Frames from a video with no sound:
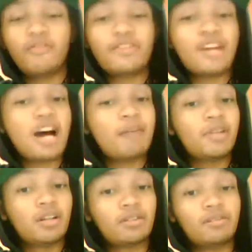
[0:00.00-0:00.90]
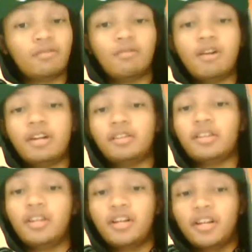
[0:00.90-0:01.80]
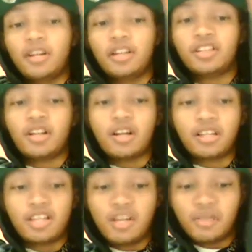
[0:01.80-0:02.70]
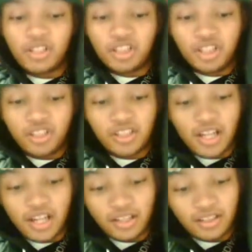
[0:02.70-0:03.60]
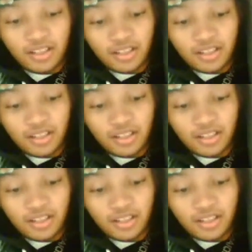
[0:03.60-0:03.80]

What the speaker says: phenomenal one. It's all a gimmick, she says.